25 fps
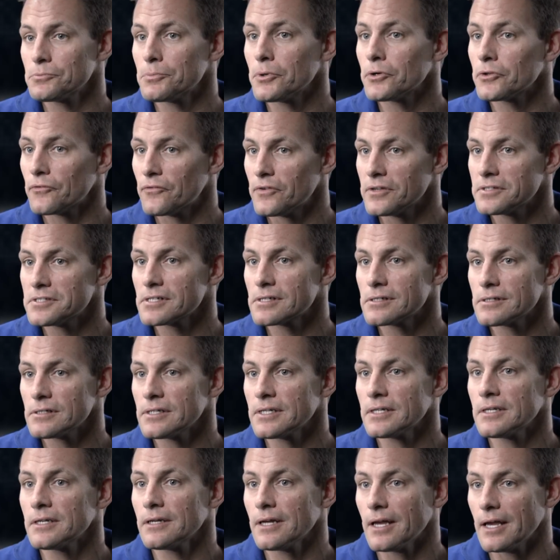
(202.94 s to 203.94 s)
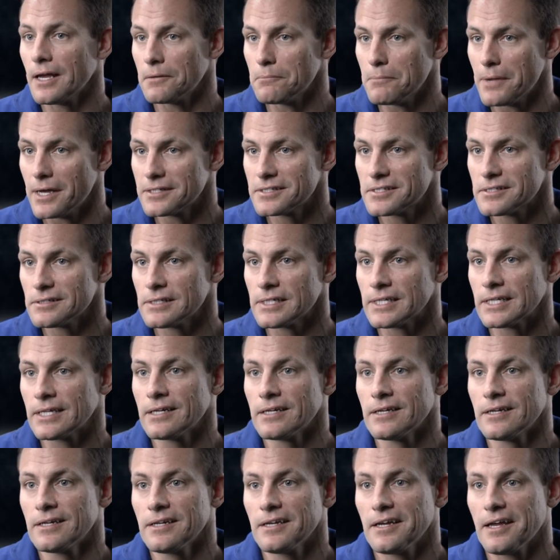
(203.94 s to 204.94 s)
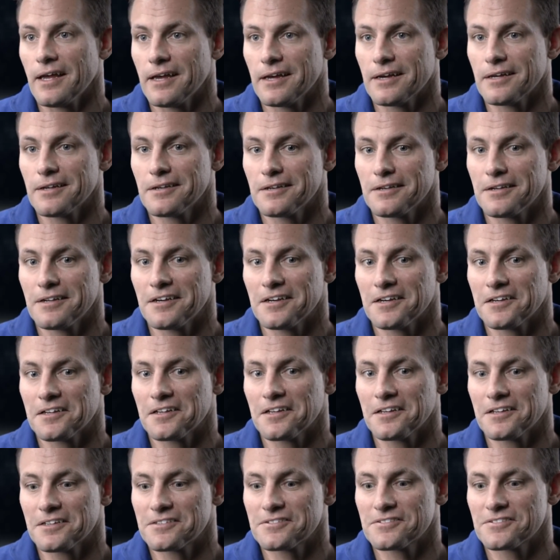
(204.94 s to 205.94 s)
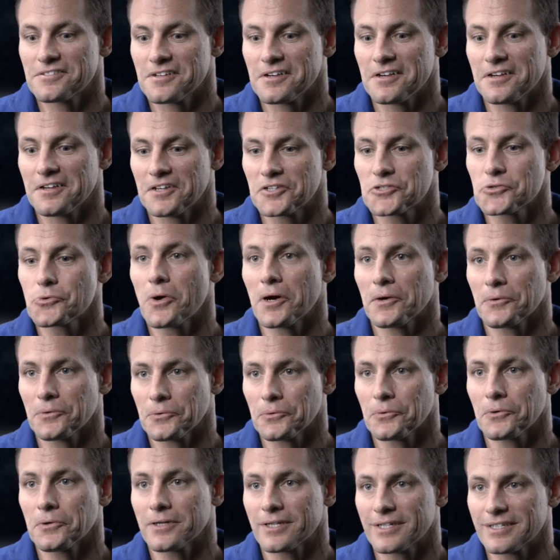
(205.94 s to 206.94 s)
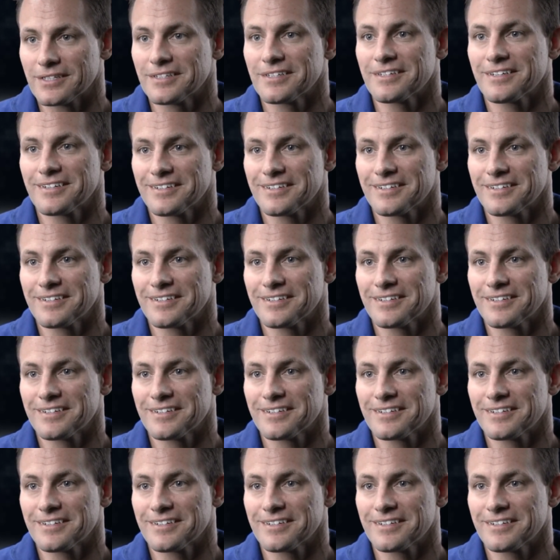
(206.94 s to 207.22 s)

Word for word: you both physically and mentally. And uh, it's, uh, it's quite rewarding.